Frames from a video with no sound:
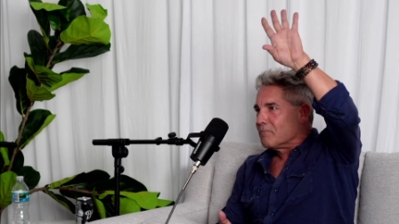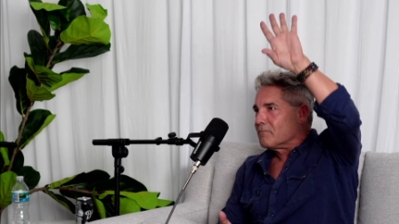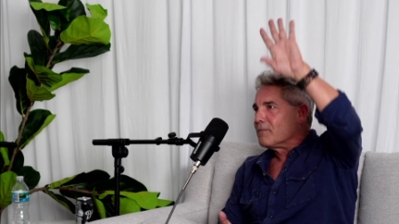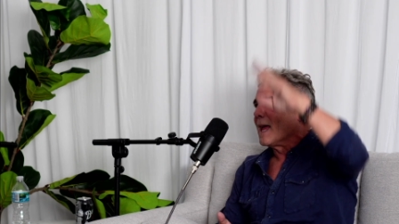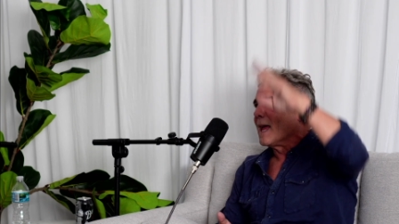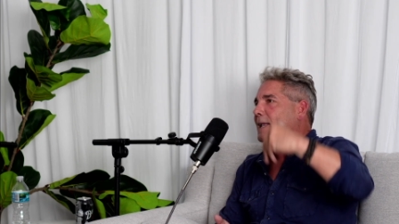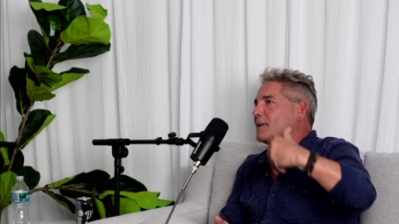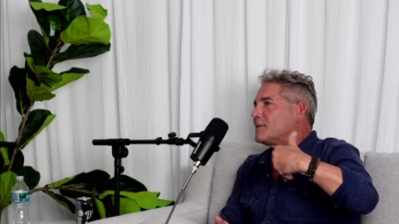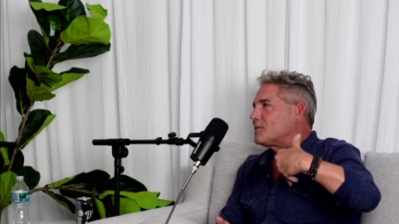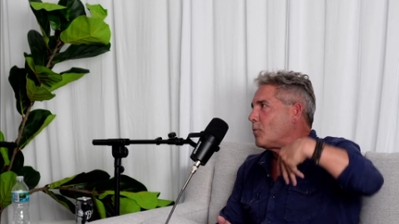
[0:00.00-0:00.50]

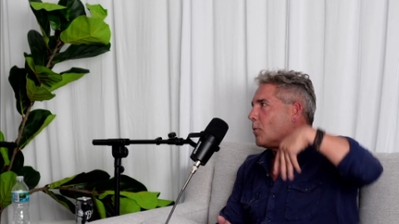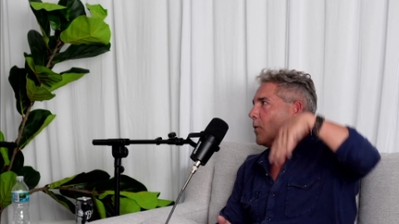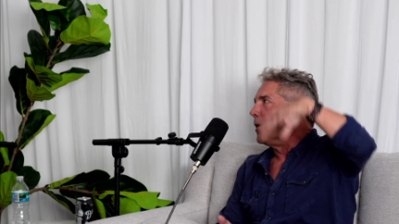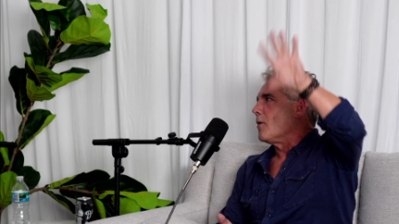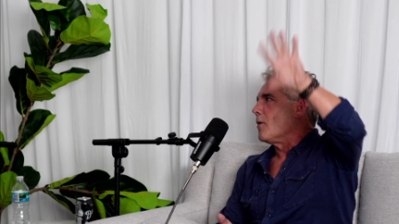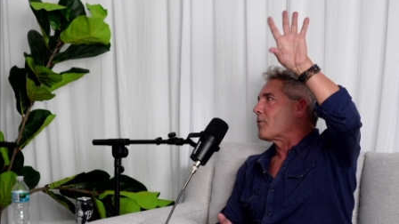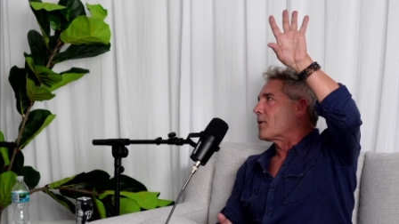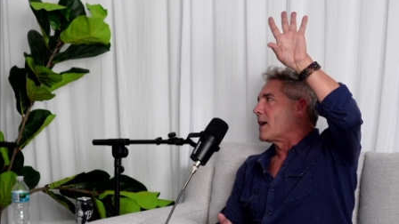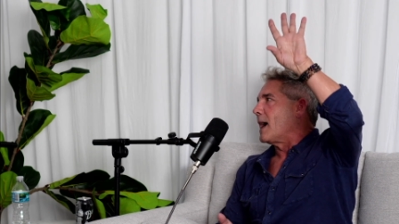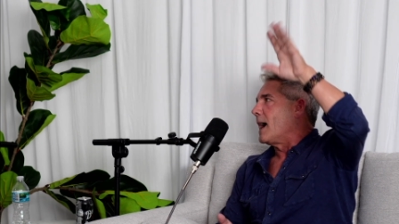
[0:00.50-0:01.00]
that
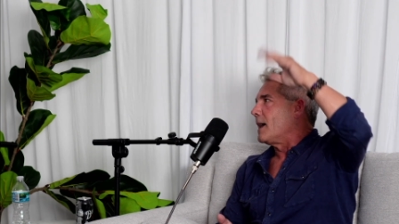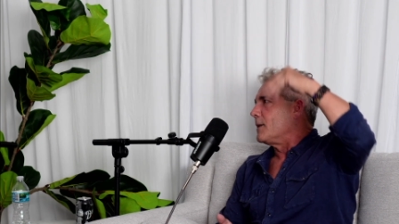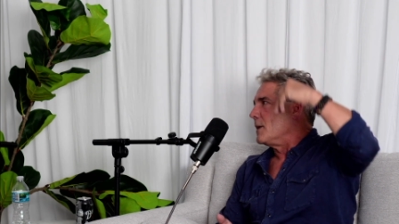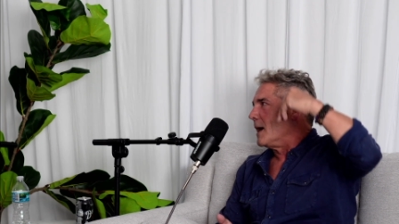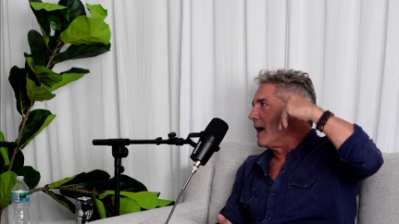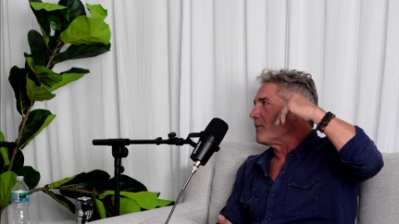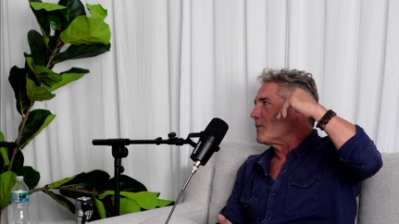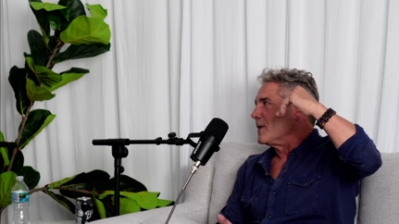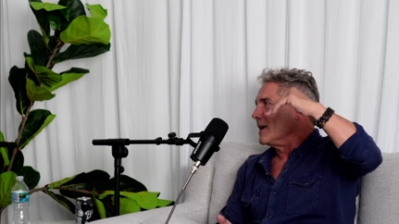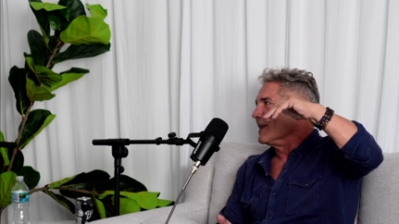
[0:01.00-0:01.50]
12th guy,
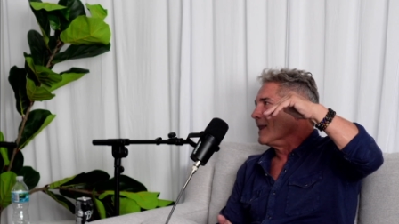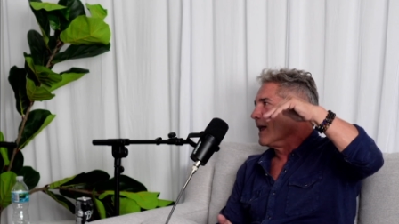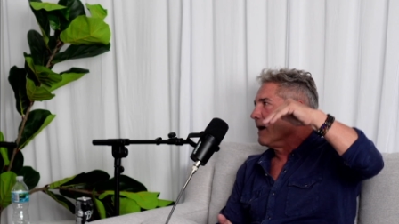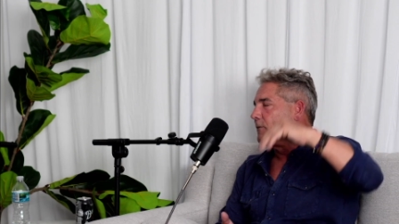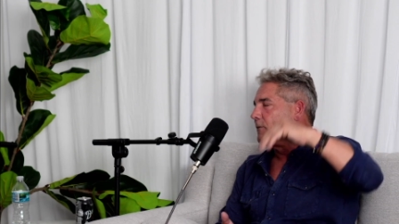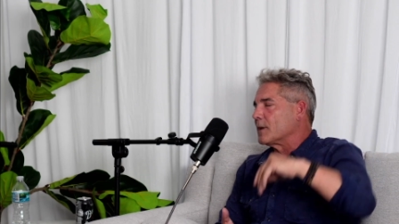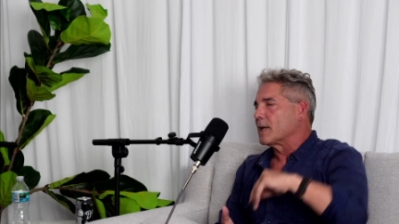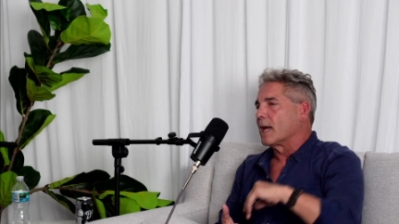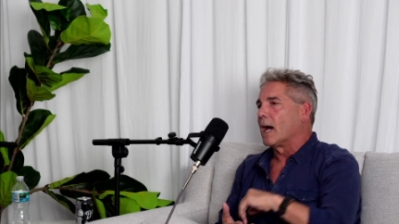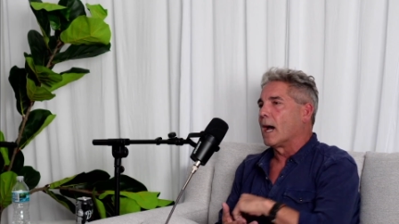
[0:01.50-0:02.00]
not the
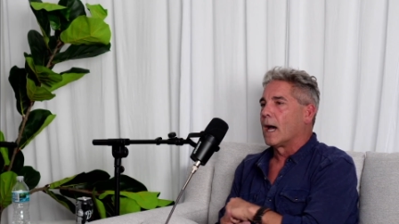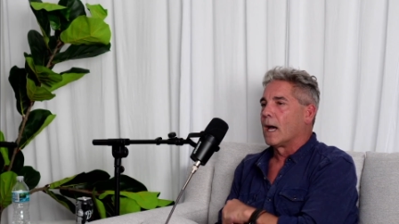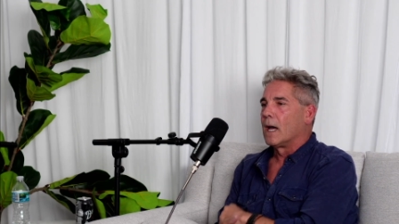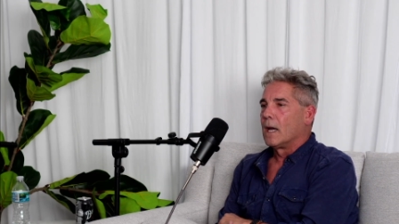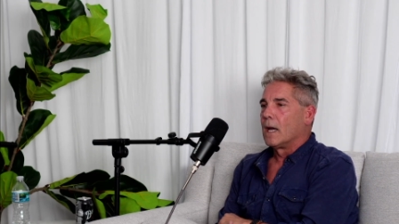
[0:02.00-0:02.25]
11th guy.